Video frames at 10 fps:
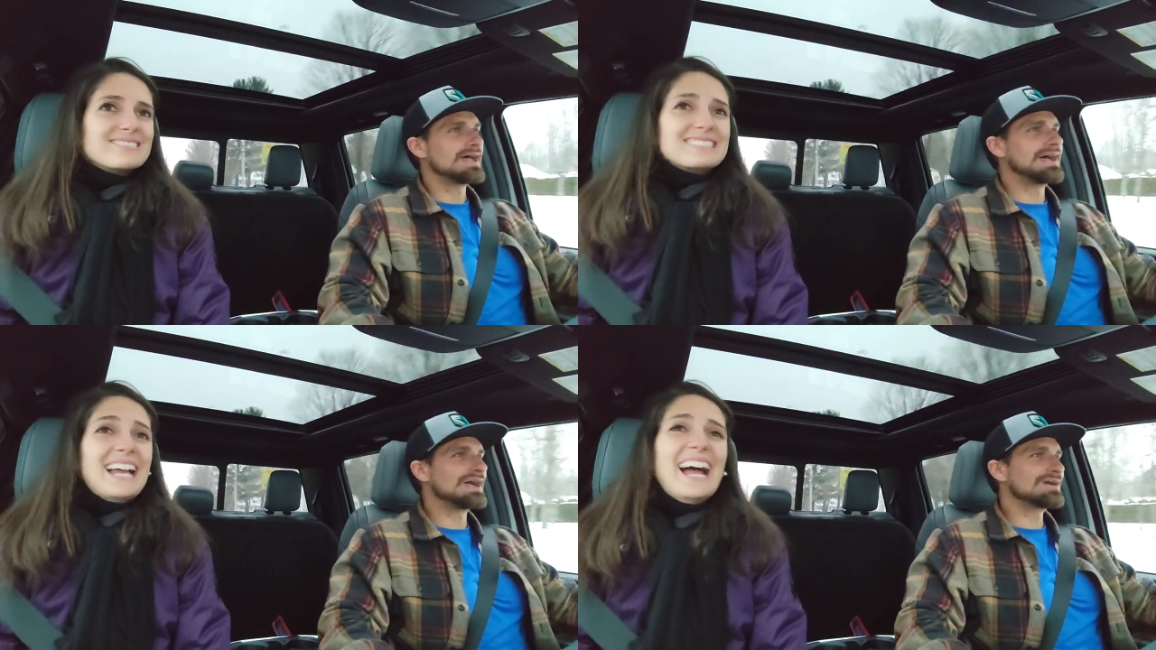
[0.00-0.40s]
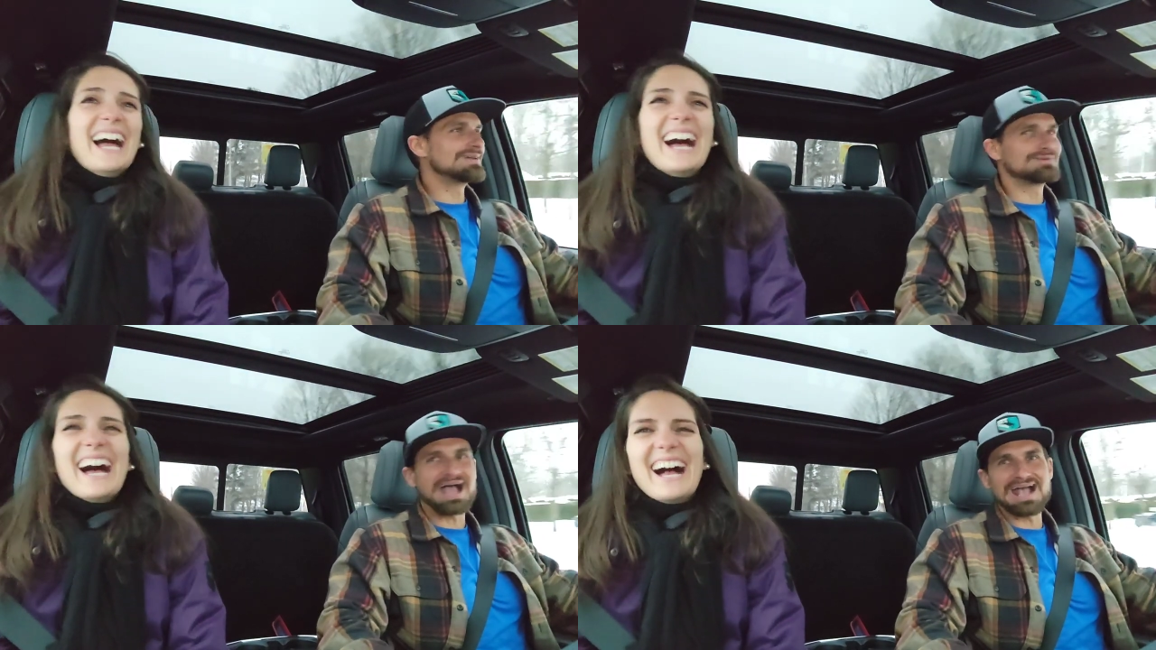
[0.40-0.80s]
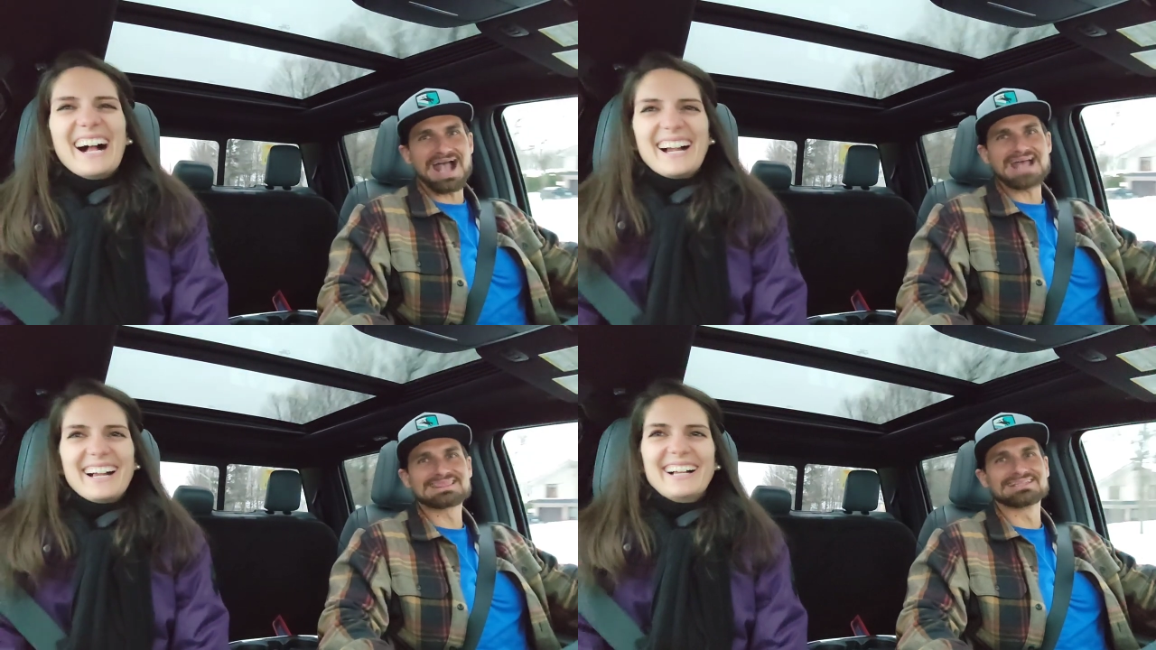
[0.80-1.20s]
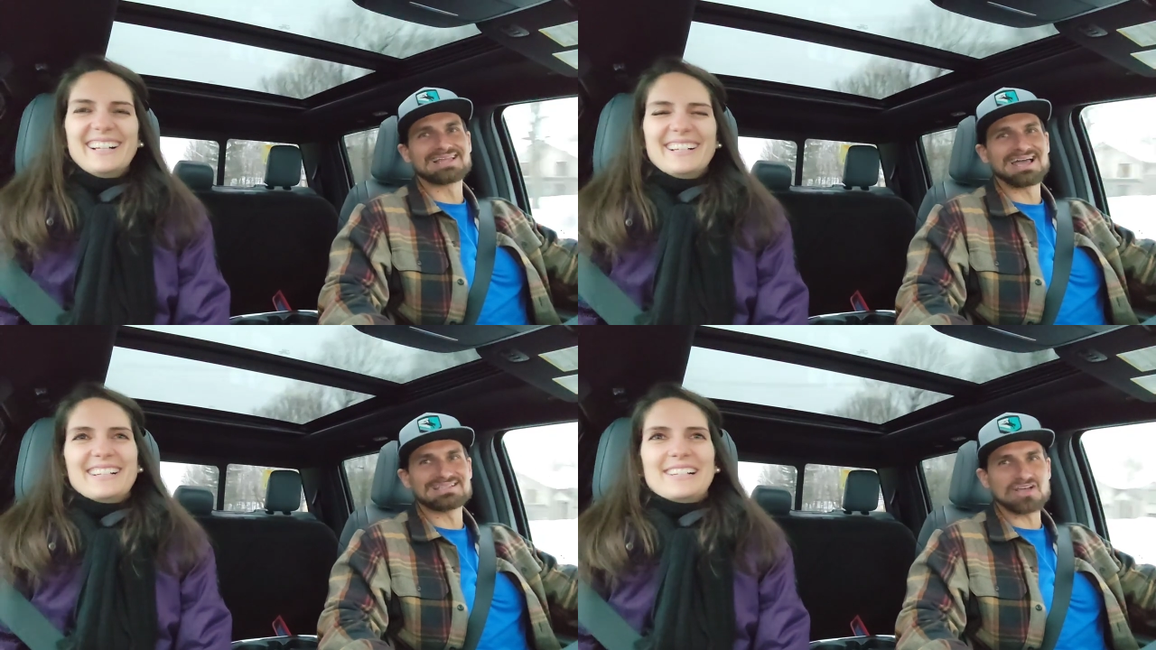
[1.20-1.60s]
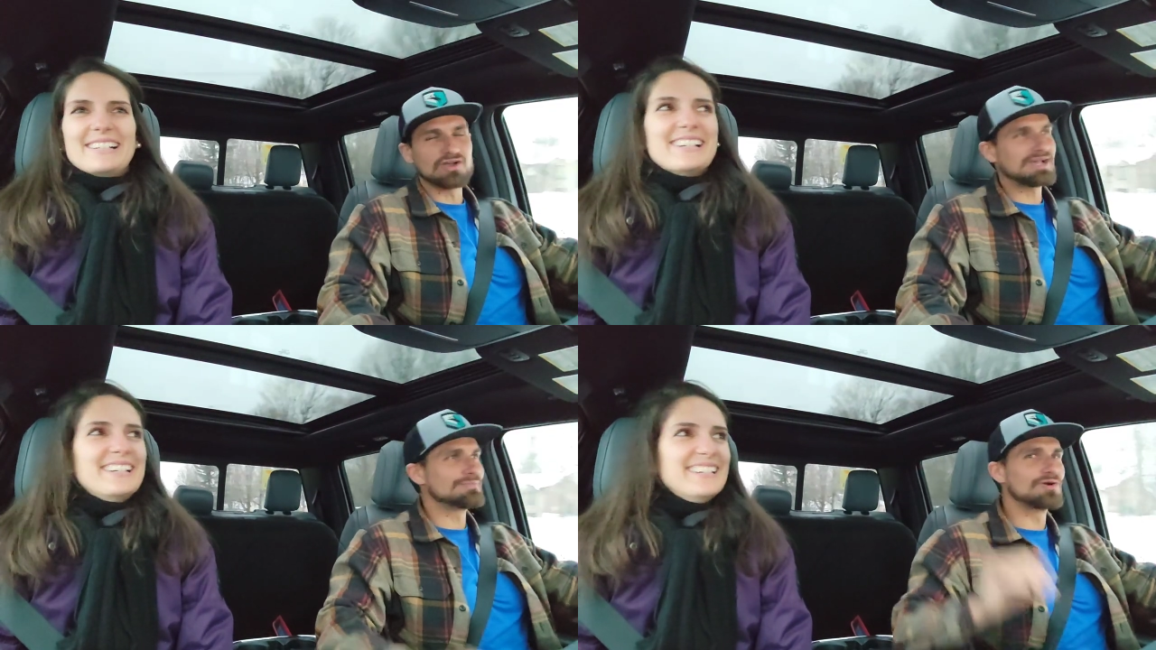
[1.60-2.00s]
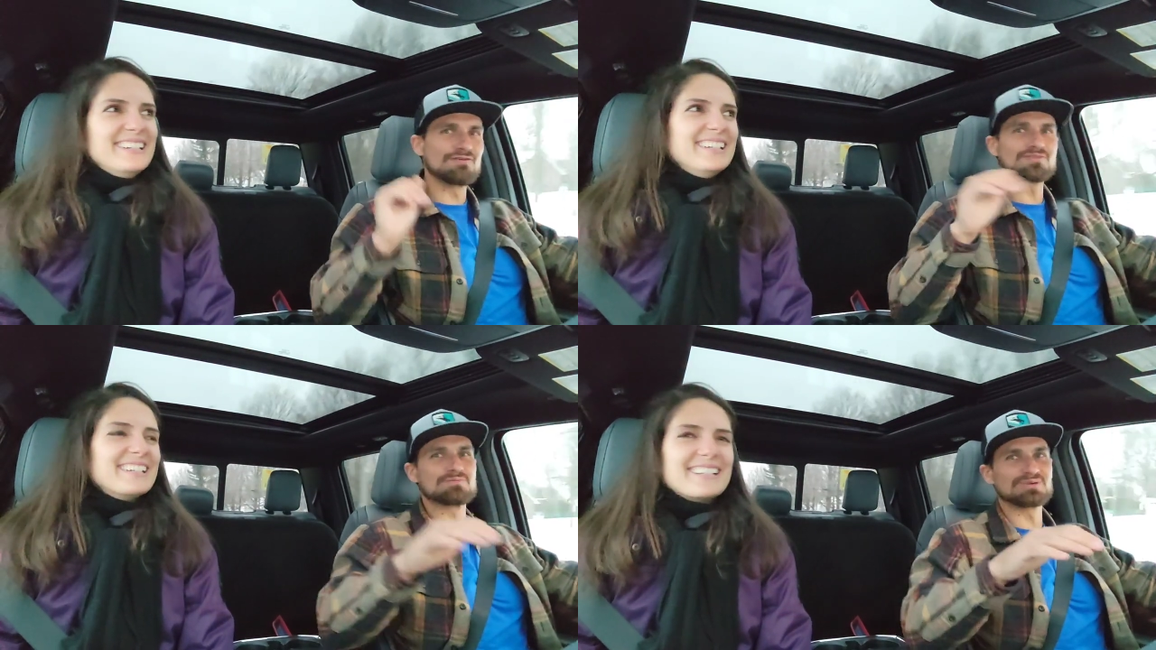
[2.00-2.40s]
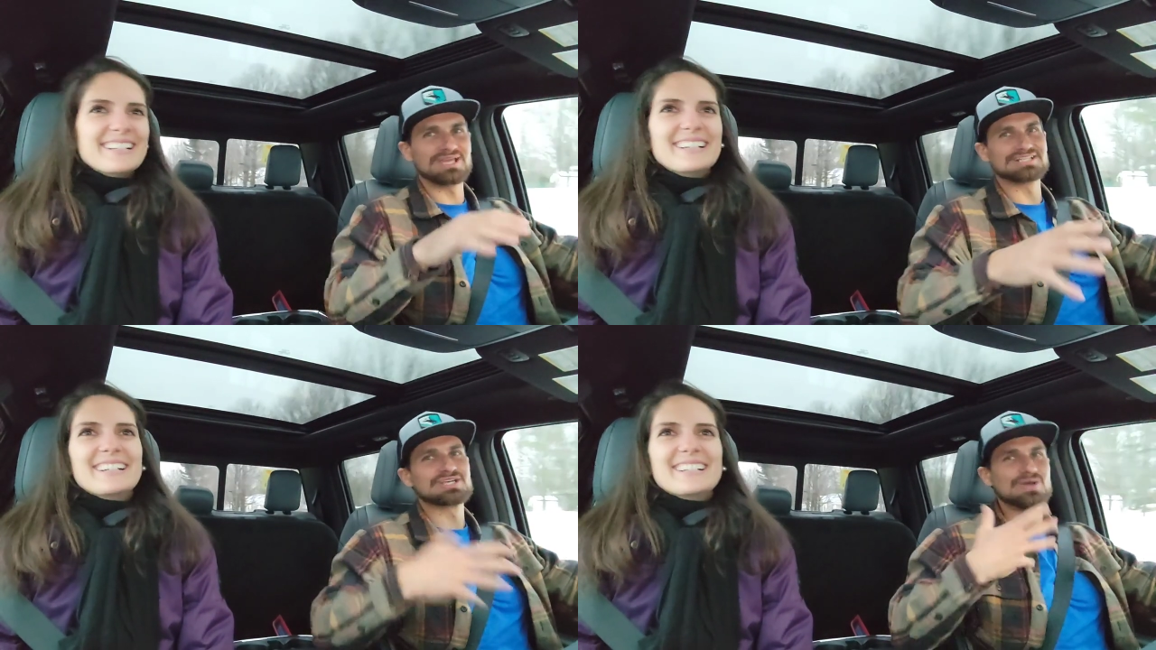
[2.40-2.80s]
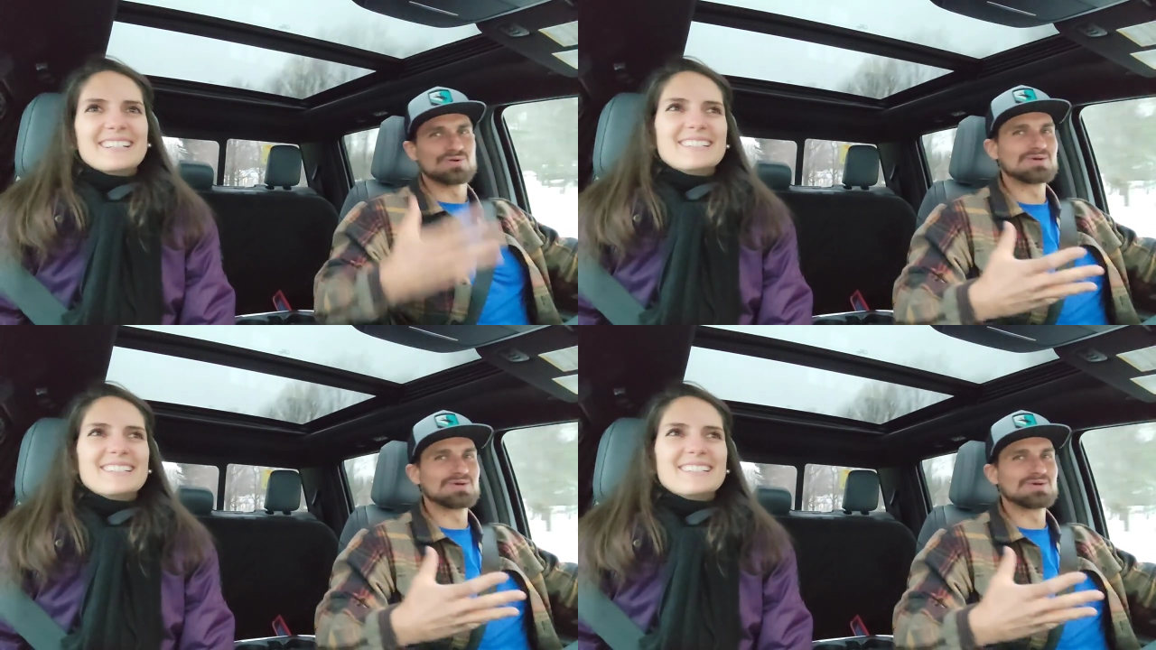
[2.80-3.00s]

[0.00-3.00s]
Speaker 1: uh, at, at the lights. Coming over the bridge,